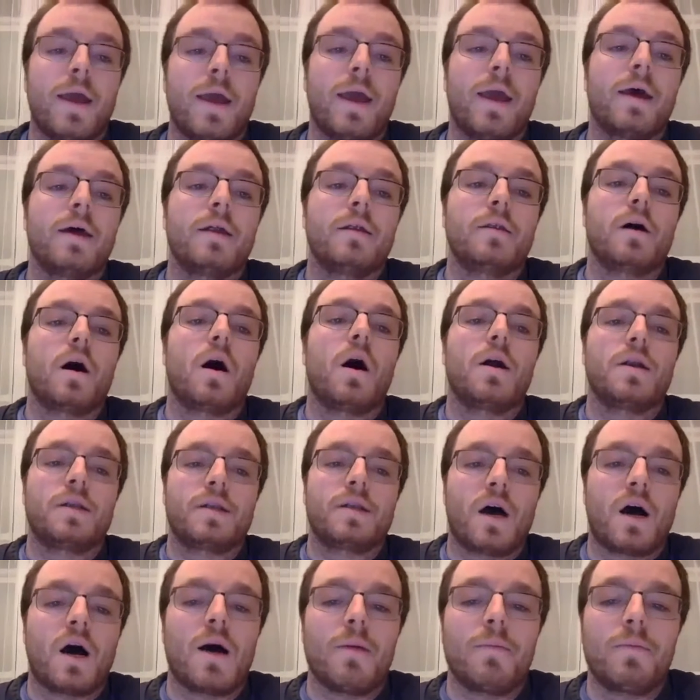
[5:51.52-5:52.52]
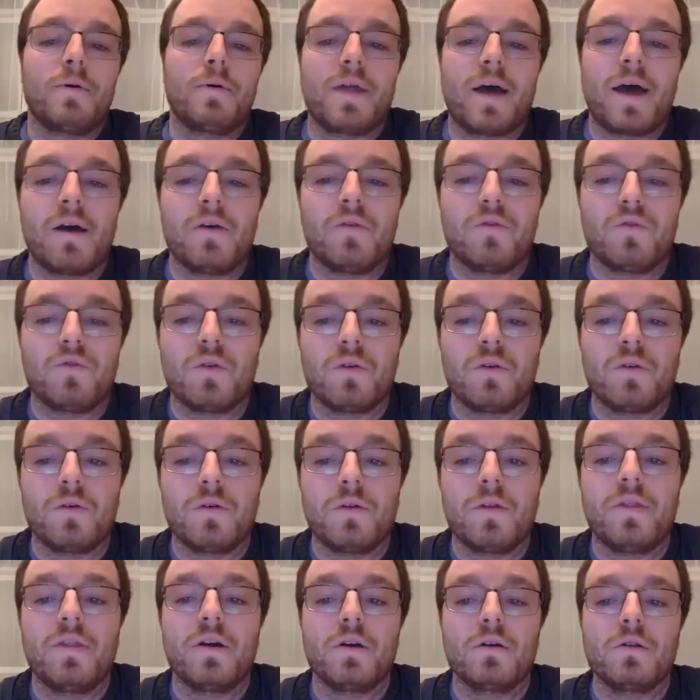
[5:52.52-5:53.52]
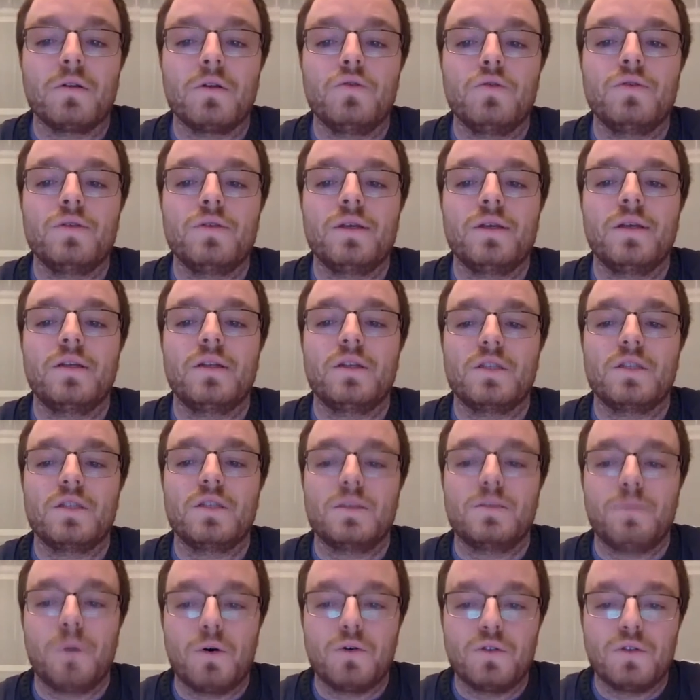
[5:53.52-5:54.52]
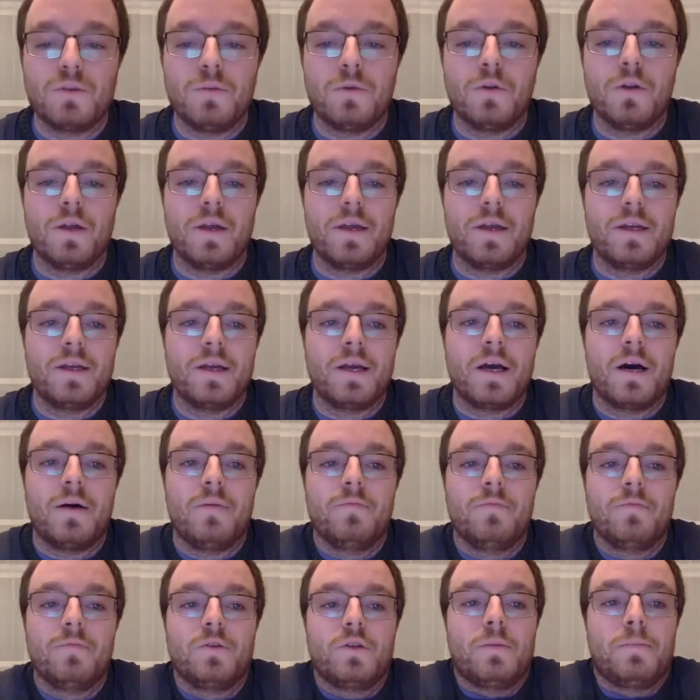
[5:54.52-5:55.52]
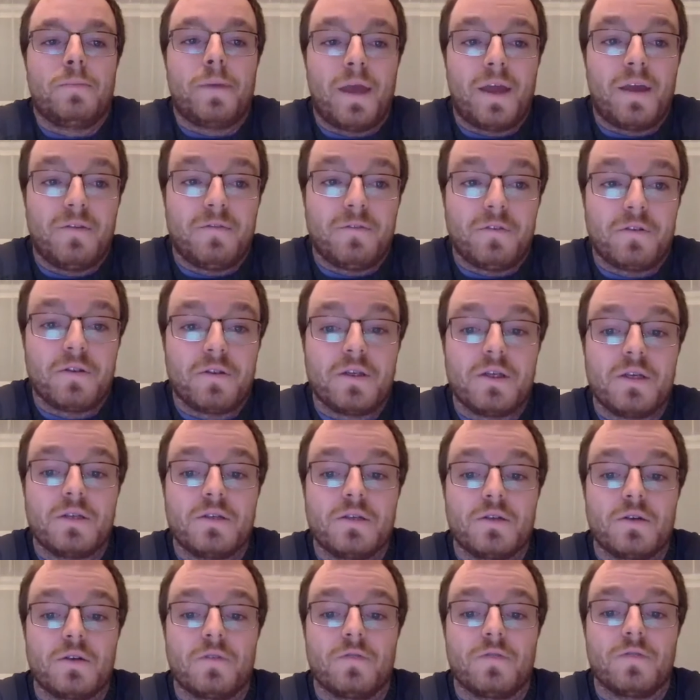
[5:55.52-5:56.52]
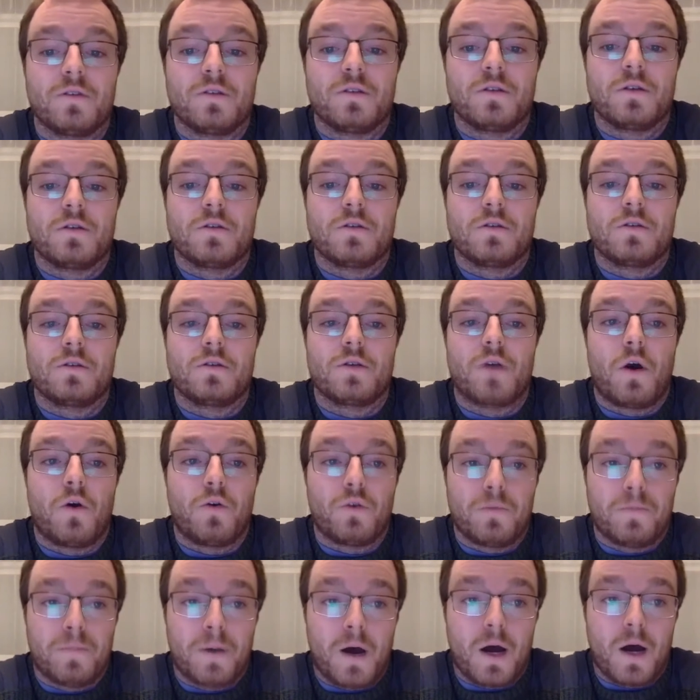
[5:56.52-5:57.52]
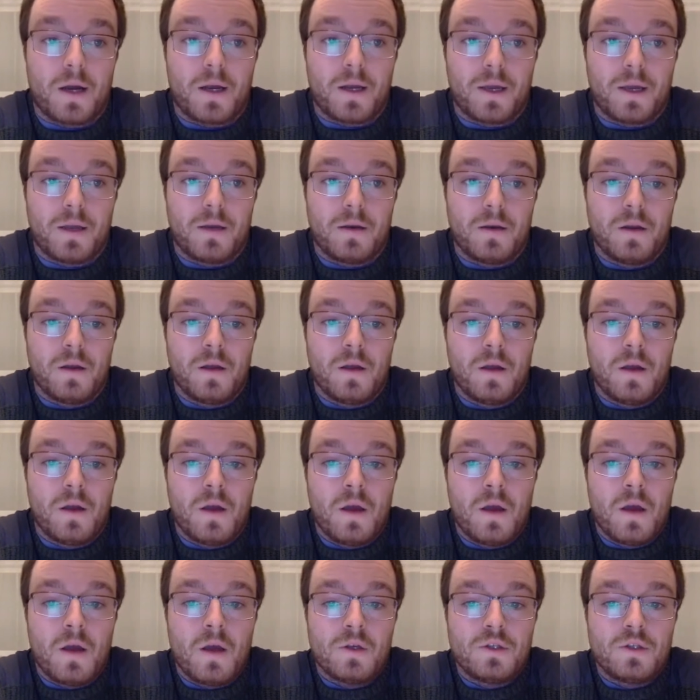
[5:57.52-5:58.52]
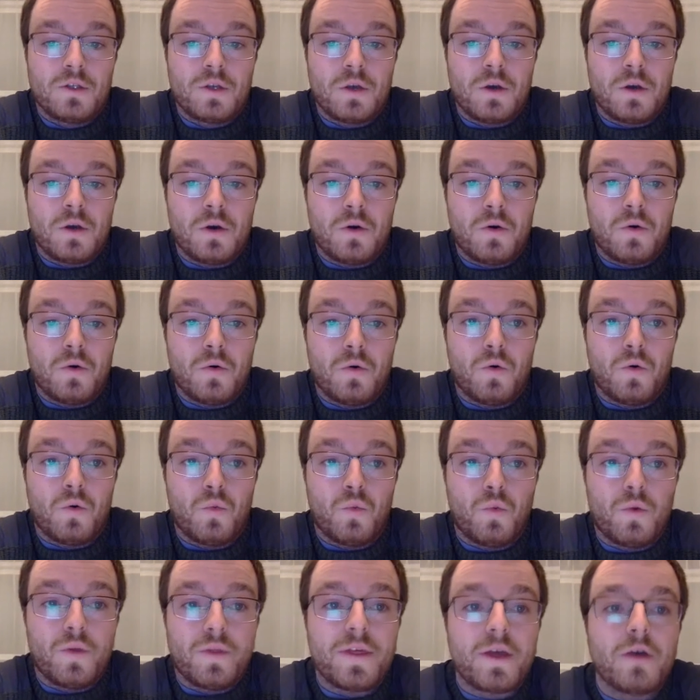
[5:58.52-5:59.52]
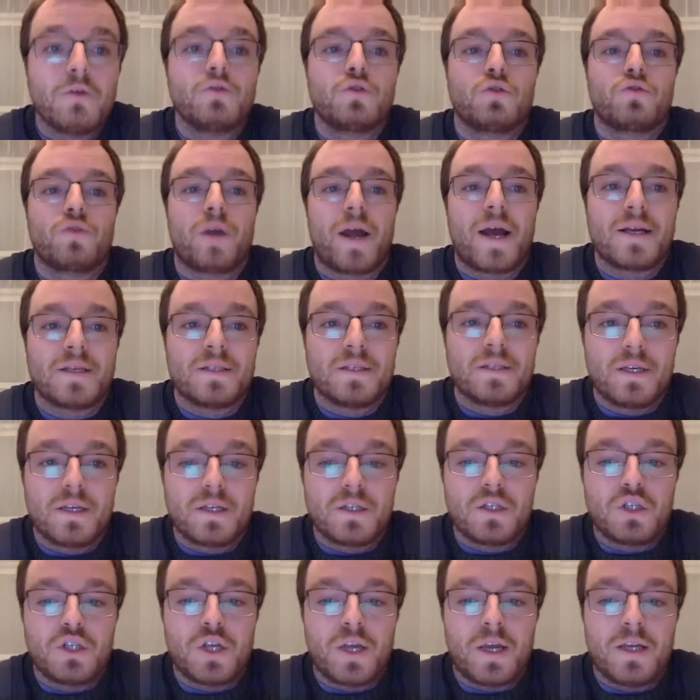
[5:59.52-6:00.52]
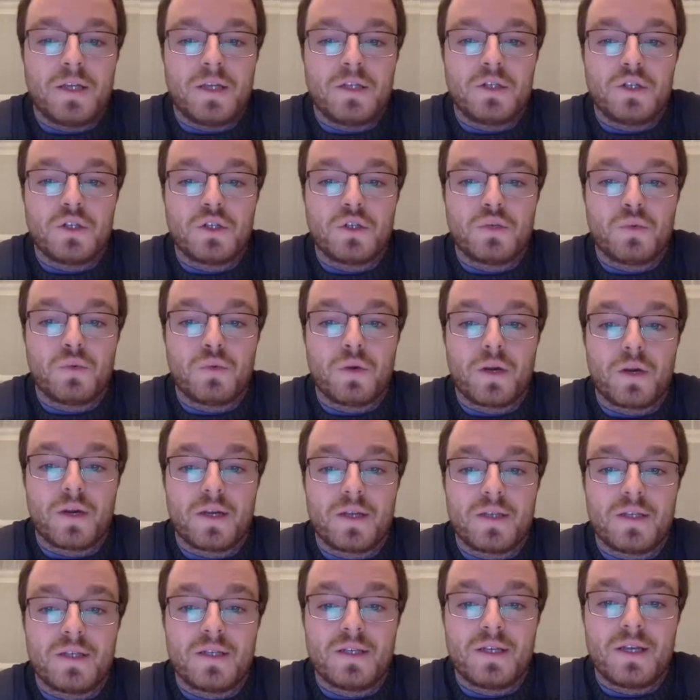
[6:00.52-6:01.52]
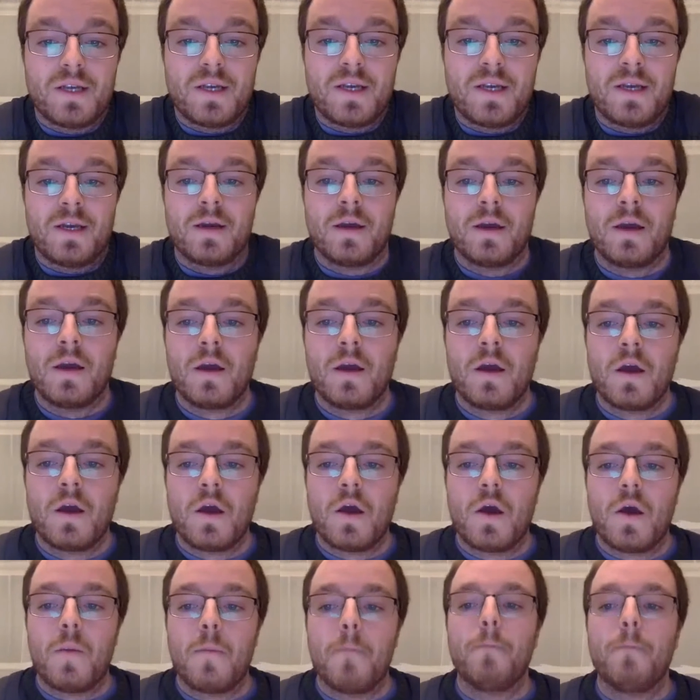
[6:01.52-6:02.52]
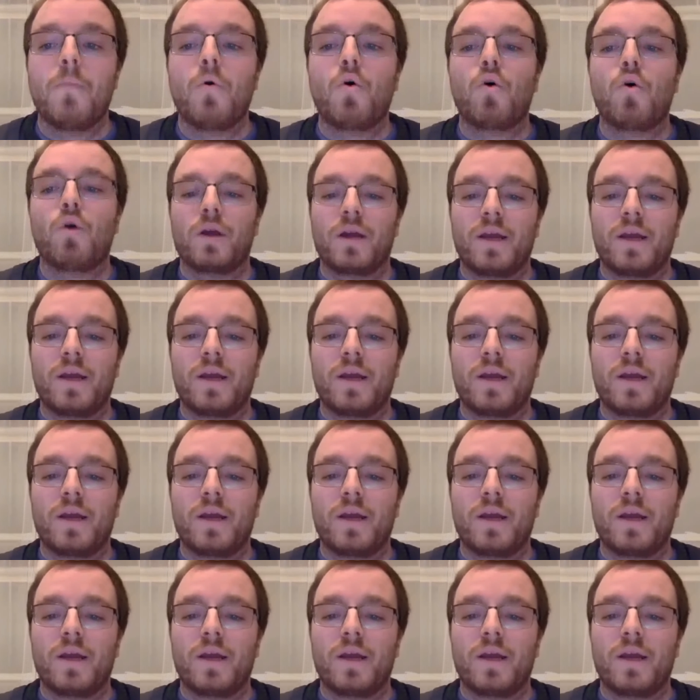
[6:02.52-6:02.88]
And on top of that, they're losing disposable income to pay for these services out of pocket. So without drastic changes, we're going to see more